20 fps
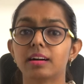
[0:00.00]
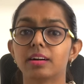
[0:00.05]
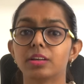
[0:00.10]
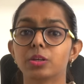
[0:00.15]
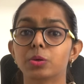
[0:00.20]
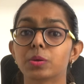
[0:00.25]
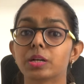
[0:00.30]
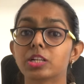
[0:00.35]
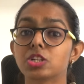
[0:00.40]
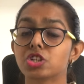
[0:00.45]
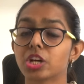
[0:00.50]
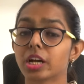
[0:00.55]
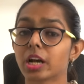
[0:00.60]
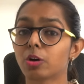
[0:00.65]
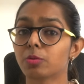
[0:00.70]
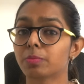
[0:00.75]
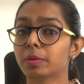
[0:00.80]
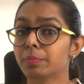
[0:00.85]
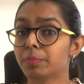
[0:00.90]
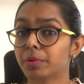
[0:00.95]
you can check
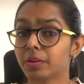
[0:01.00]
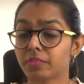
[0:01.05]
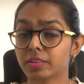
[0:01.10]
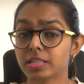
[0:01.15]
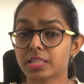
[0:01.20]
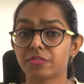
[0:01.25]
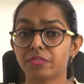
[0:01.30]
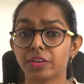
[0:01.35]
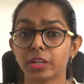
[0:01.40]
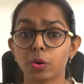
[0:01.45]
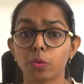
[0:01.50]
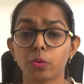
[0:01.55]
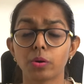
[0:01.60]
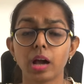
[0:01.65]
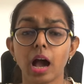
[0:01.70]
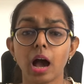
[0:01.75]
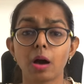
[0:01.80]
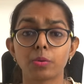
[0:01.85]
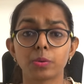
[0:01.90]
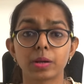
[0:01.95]
out my previous video
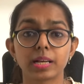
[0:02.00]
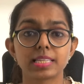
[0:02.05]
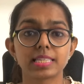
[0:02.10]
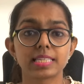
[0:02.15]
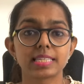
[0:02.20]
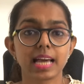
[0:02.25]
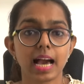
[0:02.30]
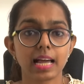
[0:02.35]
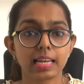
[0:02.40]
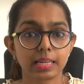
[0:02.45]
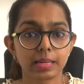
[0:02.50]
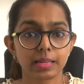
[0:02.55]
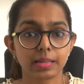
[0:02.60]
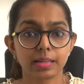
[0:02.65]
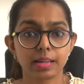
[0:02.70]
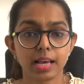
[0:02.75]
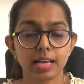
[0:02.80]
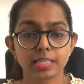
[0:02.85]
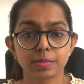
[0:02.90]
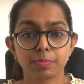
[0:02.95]
on how to get started
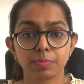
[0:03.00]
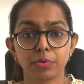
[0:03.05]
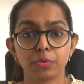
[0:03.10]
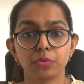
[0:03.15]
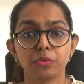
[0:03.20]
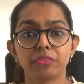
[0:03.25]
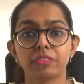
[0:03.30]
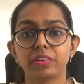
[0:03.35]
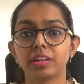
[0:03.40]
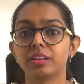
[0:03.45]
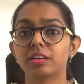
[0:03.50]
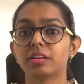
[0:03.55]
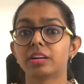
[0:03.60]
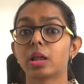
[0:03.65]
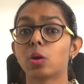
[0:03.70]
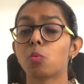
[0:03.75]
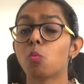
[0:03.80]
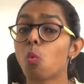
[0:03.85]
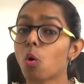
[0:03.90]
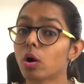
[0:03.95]
as a proofreader
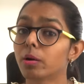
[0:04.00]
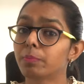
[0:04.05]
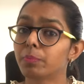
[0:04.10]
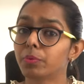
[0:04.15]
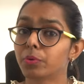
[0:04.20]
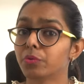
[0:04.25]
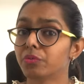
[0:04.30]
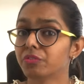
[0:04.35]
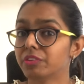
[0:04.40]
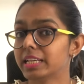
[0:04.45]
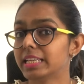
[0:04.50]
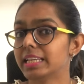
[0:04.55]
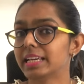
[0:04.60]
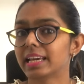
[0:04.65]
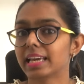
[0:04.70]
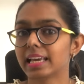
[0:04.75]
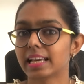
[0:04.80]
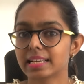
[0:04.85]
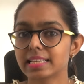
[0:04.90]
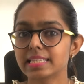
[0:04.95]
and what
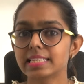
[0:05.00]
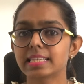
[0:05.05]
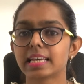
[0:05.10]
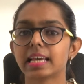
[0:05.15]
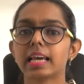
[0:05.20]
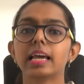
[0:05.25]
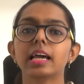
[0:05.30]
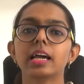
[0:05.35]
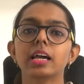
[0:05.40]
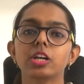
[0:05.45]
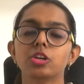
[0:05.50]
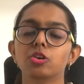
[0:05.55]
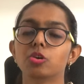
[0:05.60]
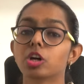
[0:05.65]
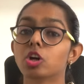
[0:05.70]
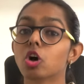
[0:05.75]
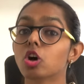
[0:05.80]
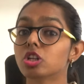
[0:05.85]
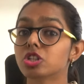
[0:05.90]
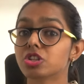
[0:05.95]
proofreading is. You
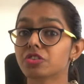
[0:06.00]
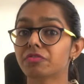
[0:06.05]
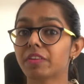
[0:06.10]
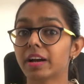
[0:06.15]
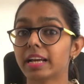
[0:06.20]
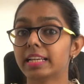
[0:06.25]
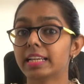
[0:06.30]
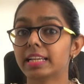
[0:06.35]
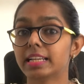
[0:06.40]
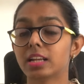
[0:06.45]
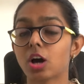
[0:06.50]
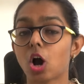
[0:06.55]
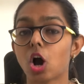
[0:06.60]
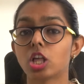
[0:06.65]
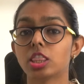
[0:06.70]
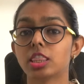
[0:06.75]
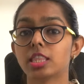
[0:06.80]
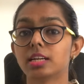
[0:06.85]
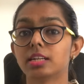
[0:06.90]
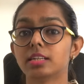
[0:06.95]
can also find it
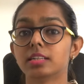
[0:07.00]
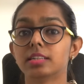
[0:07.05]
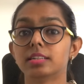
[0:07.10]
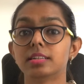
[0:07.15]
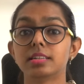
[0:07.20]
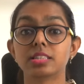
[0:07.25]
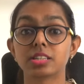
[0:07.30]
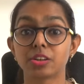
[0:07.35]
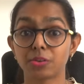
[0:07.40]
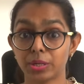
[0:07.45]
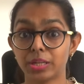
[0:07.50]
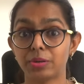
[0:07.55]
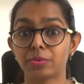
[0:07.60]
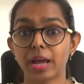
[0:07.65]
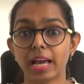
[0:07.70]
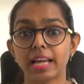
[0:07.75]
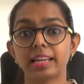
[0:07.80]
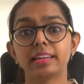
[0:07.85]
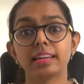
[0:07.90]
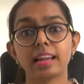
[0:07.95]
on the screen
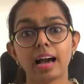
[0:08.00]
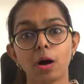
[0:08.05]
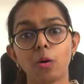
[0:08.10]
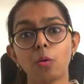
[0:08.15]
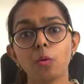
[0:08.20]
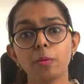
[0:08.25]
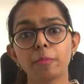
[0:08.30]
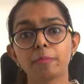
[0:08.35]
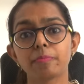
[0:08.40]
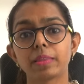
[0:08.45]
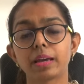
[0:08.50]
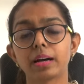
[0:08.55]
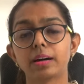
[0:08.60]
right now.